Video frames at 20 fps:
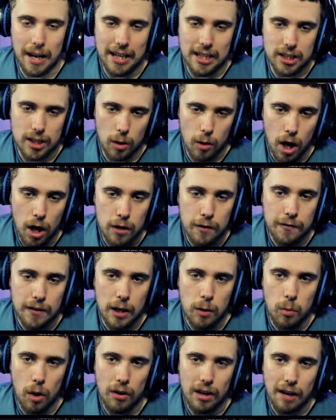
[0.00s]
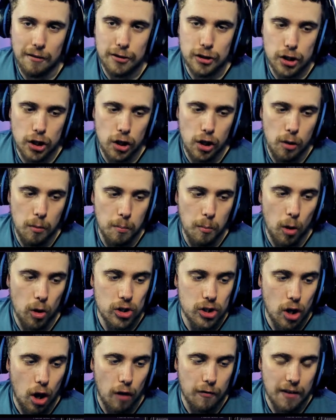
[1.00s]
in. So hopefully it won't have too
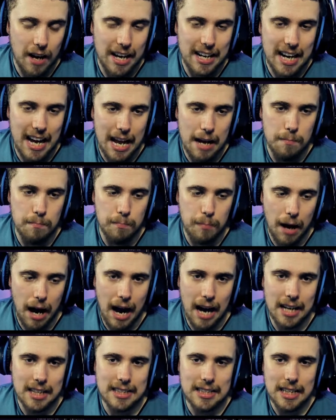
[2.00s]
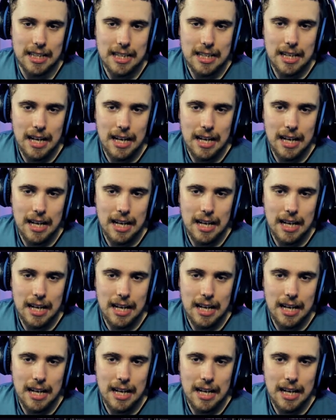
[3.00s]
much of an impact.